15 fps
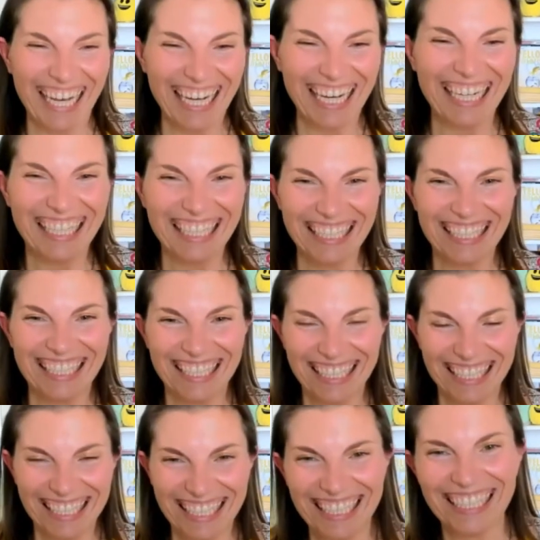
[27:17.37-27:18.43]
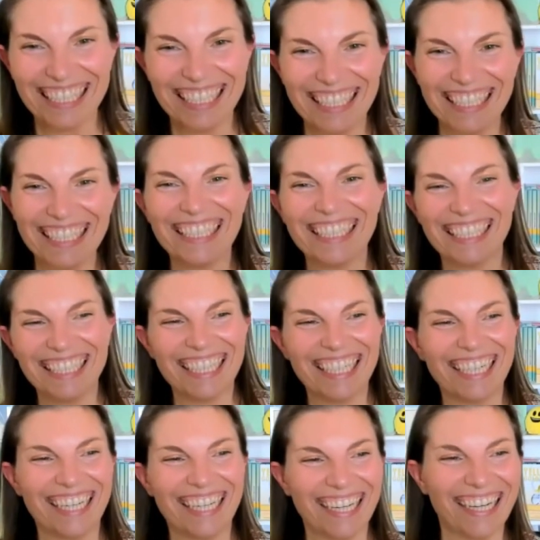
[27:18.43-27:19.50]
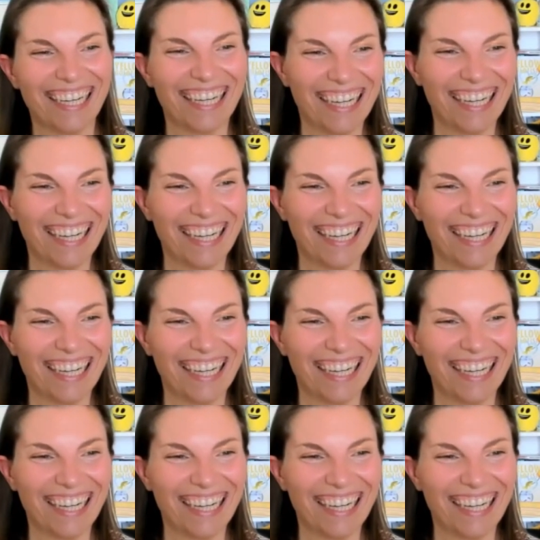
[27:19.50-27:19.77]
through my house as I'm doing my stretches and my